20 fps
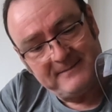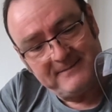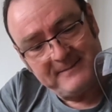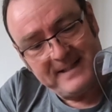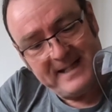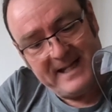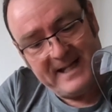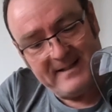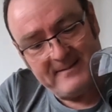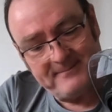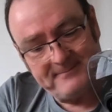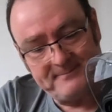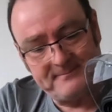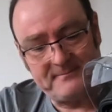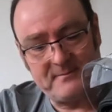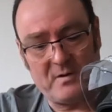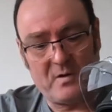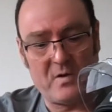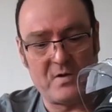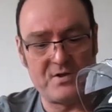
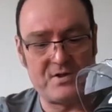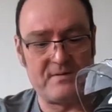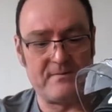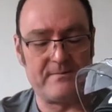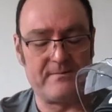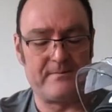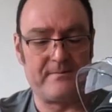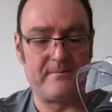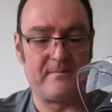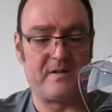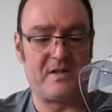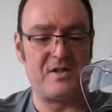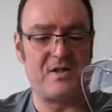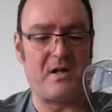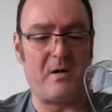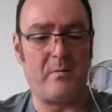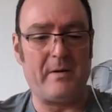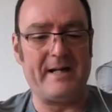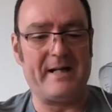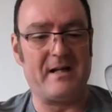Yeah, awesome. Because
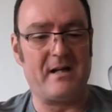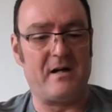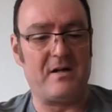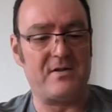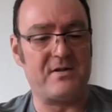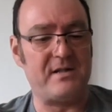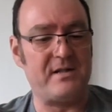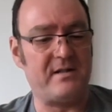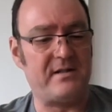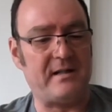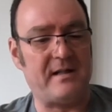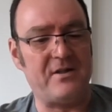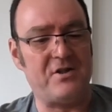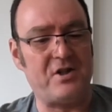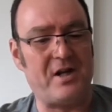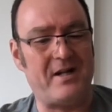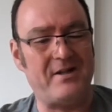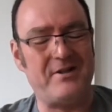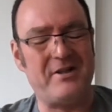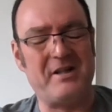I wear glasses, and
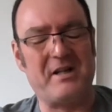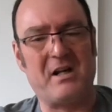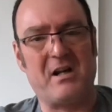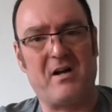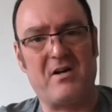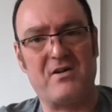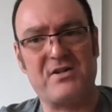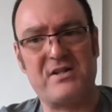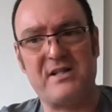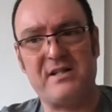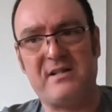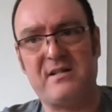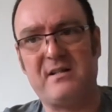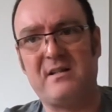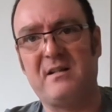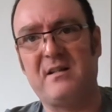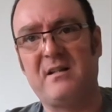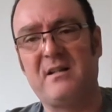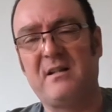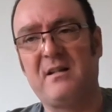changing glasses
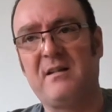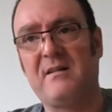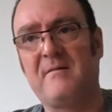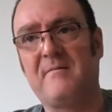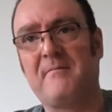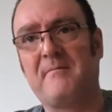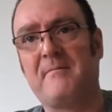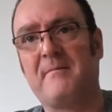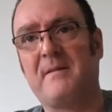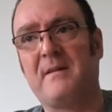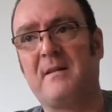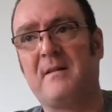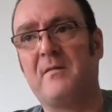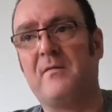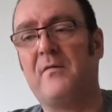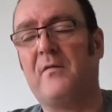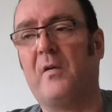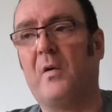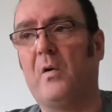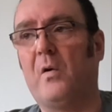
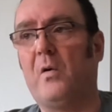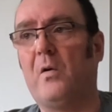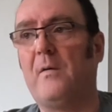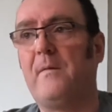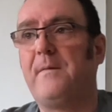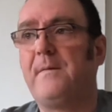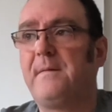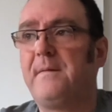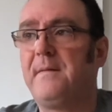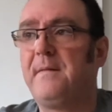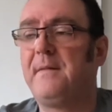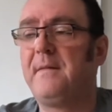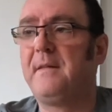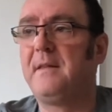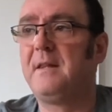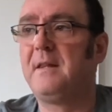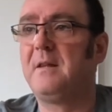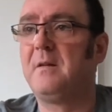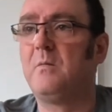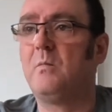for,
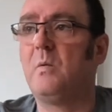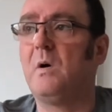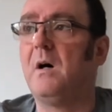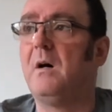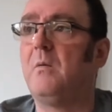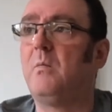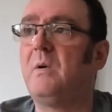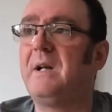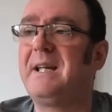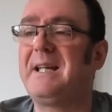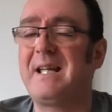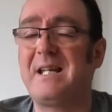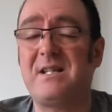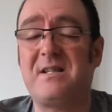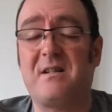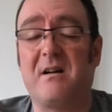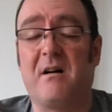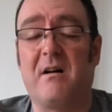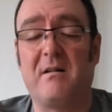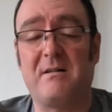well, when it gets
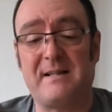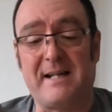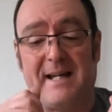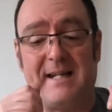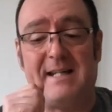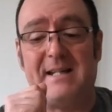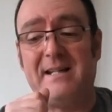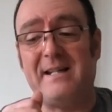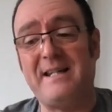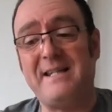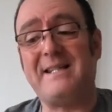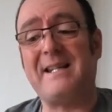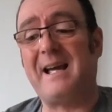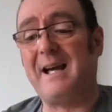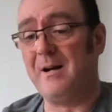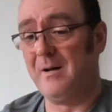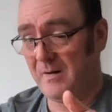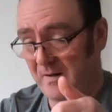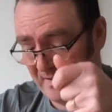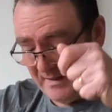dark, taking these
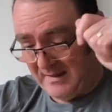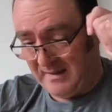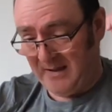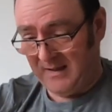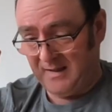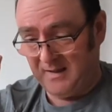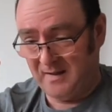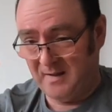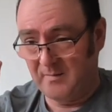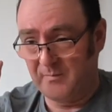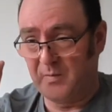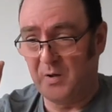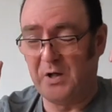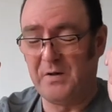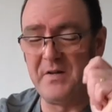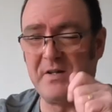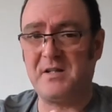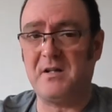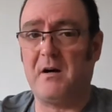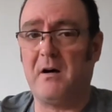out, putting
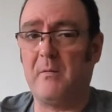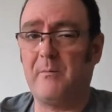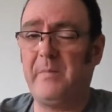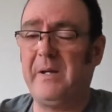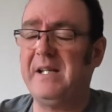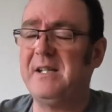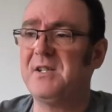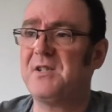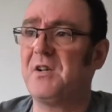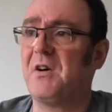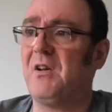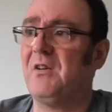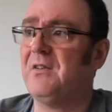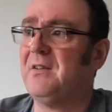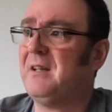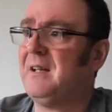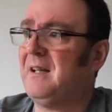the dark bins on,